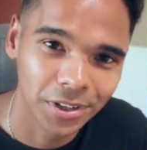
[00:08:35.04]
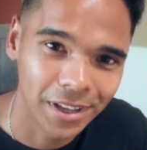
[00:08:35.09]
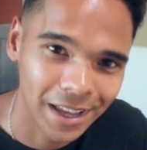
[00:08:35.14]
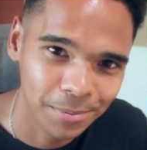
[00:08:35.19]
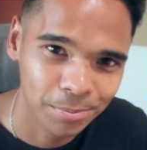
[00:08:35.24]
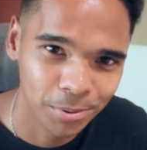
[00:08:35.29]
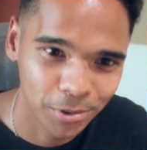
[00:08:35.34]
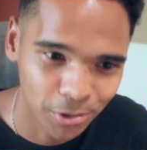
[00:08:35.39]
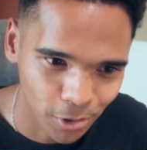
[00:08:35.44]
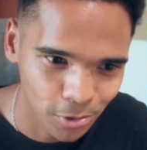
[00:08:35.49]
going to
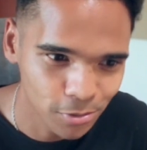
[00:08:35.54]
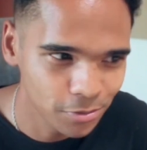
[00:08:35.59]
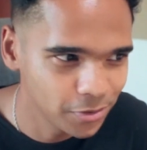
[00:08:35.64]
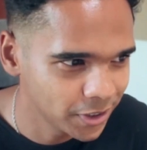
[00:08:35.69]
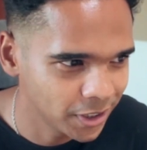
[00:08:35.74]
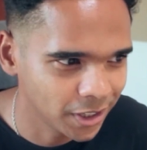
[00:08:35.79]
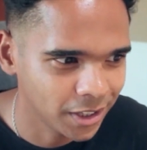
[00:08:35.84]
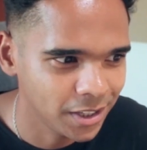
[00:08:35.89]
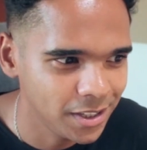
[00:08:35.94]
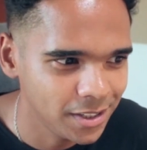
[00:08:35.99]
happen
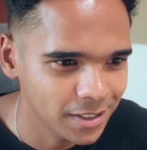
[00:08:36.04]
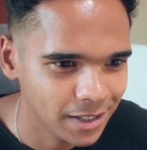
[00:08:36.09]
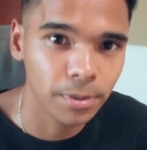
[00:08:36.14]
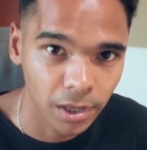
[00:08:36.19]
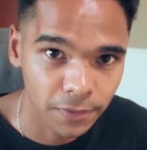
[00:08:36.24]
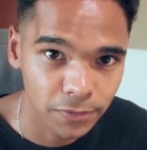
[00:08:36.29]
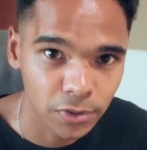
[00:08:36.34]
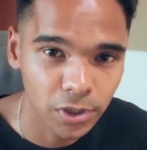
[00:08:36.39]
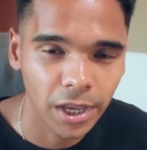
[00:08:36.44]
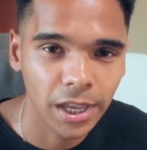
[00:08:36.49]
overnight,
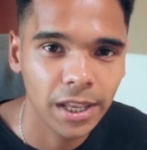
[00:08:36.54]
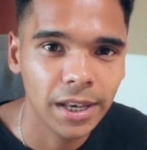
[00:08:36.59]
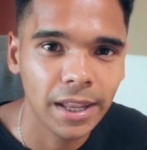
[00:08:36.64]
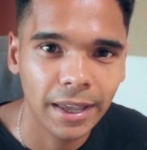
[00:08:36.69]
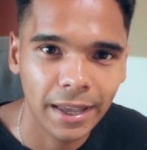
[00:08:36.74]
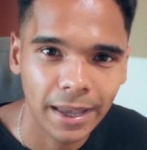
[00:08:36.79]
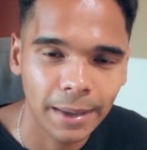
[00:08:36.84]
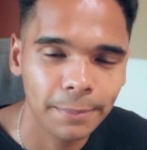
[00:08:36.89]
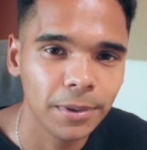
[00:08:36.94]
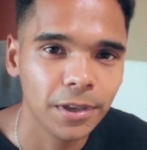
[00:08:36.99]
but if you get in a
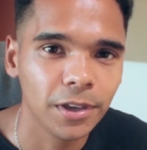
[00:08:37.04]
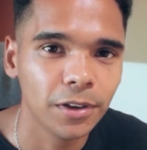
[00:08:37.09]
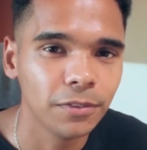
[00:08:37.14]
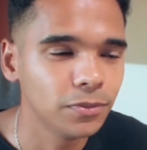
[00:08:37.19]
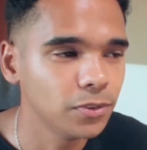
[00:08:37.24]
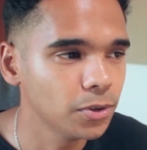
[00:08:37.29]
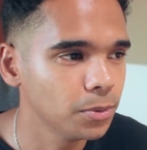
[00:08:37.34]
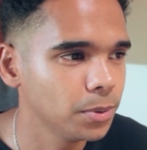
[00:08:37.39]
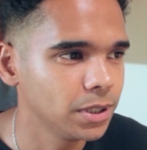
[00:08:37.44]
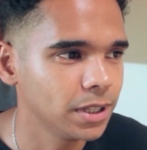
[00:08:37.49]
habit
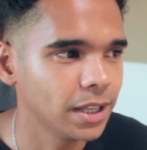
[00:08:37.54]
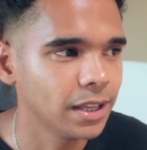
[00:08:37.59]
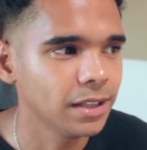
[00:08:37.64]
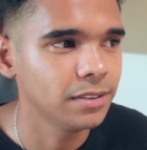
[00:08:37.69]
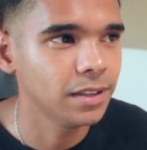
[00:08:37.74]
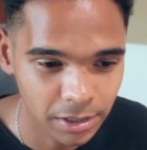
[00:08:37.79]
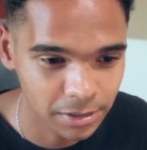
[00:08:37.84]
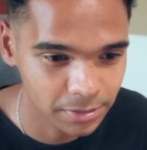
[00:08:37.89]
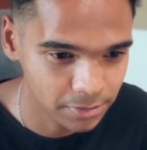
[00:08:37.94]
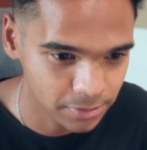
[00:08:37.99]
of doing
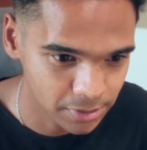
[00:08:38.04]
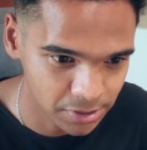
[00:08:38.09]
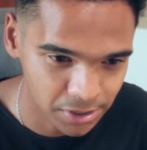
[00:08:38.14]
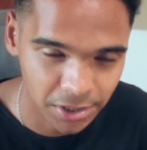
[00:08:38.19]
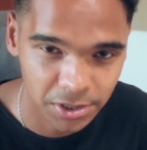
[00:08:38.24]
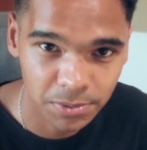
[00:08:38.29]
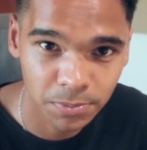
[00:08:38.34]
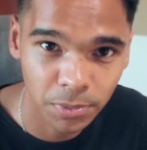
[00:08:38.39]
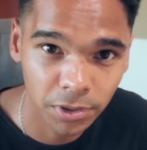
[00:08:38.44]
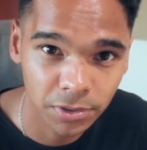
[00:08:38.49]
that, then
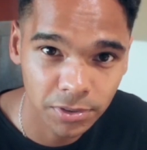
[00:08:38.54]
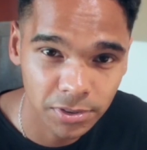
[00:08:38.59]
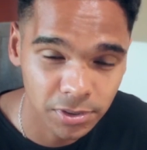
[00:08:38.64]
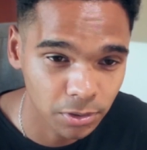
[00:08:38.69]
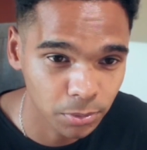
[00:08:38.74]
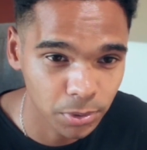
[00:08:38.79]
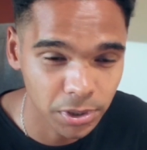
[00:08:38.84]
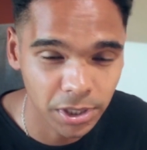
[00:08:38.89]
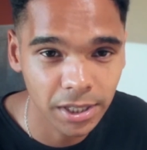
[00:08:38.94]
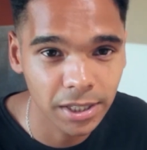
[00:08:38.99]
6 months
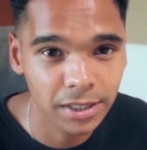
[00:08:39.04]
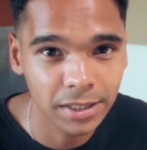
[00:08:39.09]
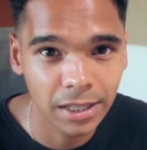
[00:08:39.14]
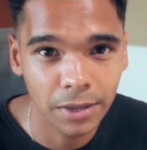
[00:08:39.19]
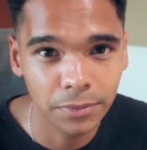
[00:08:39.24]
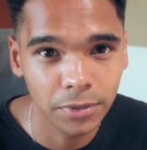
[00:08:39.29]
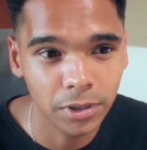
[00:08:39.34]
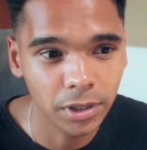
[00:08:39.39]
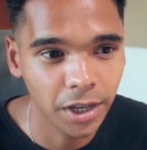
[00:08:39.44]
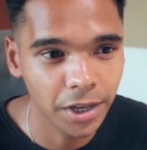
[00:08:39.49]
to a year
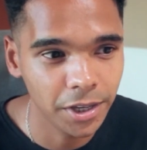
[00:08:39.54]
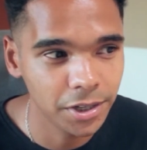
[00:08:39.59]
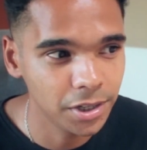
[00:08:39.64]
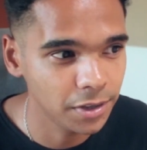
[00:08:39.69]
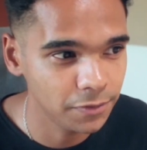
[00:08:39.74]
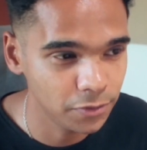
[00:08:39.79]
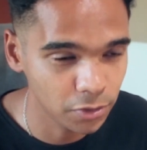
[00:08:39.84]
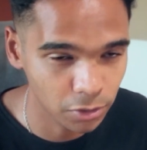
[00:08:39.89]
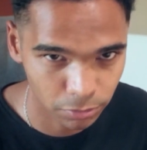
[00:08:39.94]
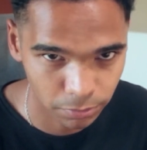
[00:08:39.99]
down the line,
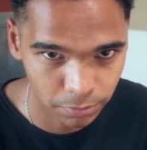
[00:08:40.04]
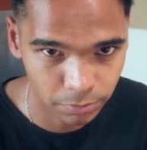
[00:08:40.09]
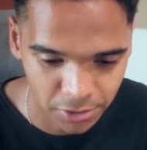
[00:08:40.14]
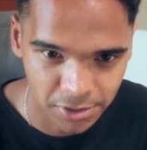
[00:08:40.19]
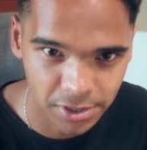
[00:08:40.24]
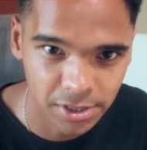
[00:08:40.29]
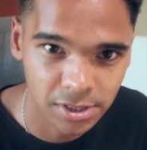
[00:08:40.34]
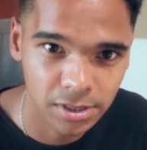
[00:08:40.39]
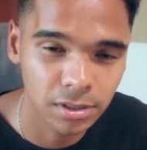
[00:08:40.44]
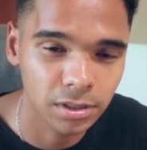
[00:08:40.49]
if you're
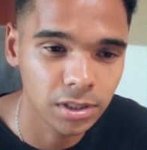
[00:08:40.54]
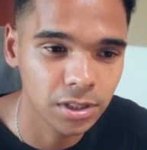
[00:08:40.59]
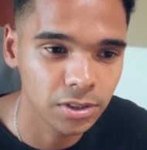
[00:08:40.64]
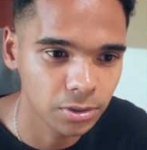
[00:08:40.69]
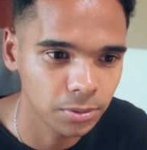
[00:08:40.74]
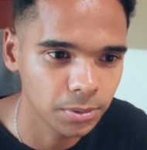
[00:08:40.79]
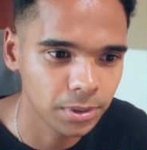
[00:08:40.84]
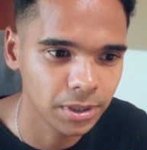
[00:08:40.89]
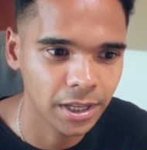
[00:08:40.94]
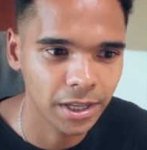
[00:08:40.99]
consistently
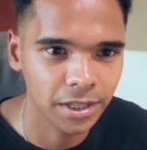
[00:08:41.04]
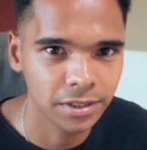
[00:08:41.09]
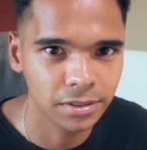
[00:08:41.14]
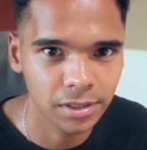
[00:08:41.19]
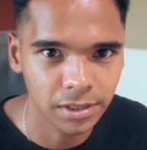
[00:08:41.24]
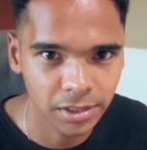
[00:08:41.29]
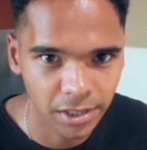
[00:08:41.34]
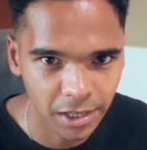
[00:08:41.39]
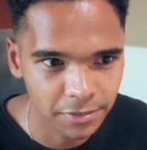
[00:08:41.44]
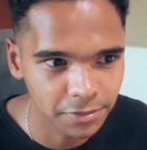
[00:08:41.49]
doing that
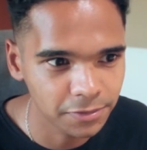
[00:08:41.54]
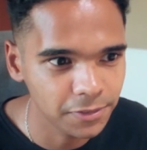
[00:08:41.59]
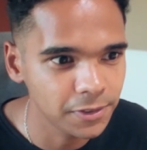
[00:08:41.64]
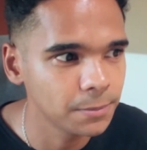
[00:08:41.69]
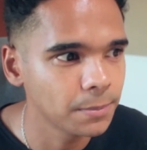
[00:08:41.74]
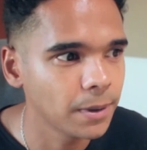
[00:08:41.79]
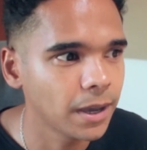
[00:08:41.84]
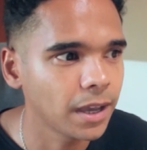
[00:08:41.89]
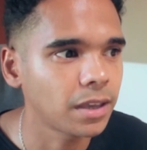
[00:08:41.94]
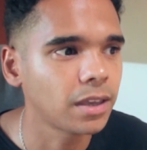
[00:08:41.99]
and getting
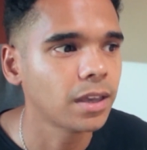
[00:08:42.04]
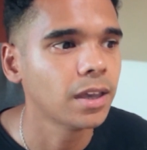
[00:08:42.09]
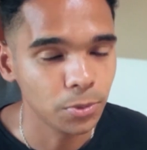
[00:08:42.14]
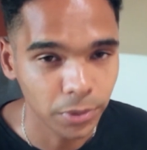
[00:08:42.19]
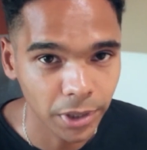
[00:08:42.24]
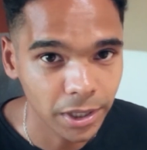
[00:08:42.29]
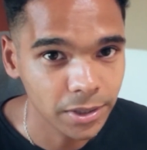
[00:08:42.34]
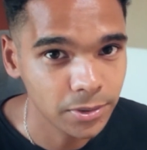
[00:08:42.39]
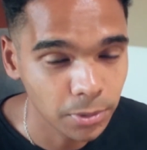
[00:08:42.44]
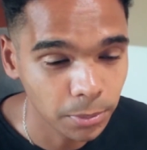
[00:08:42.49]
feedback,
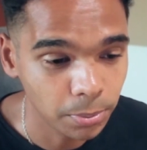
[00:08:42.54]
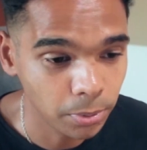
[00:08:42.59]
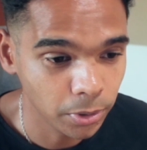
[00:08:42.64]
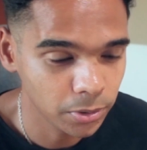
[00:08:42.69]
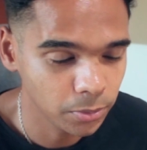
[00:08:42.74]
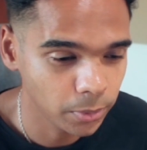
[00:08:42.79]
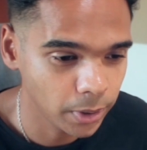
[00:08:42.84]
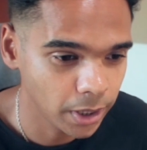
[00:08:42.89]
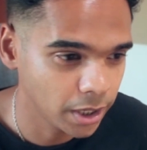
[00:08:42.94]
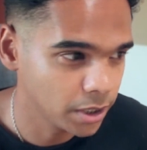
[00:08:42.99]
you'll get to a
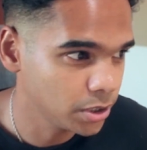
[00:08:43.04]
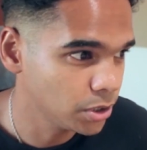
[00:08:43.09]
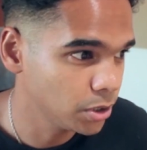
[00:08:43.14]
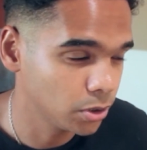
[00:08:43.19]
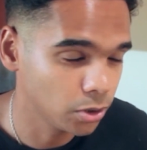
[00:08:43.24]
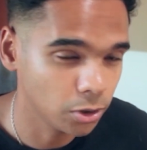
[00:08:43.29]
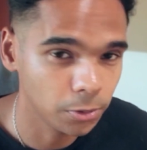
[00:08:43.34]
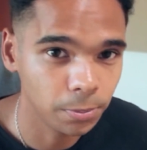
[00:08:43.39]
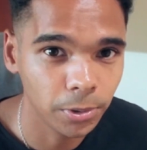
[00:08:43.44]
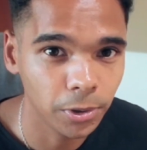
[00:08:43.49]
point where you
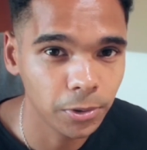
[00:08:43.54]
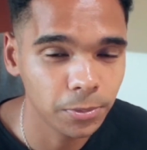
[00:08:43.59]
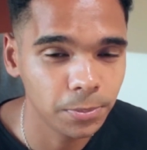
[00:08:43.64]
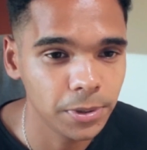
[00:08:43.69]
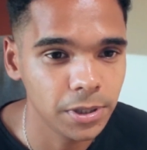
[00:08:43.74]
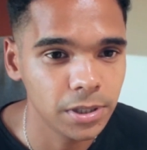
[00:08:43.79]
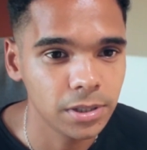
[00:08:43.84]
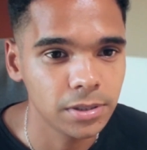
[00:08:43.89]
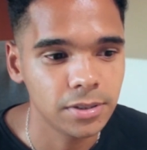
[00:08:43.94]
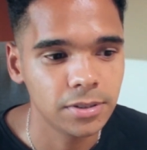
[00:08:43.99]
can upload
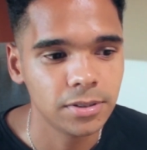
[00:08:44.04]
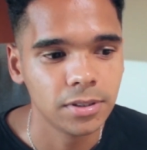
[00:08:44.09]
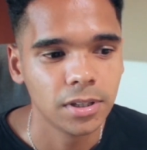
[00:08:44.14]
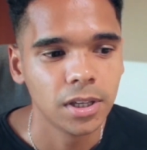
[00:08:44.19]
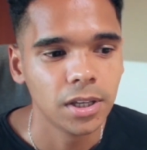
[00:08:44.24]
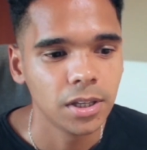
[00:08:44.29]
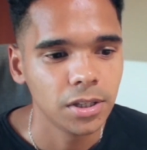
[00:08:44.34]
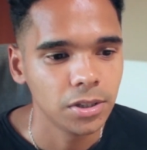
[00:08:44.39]
beats,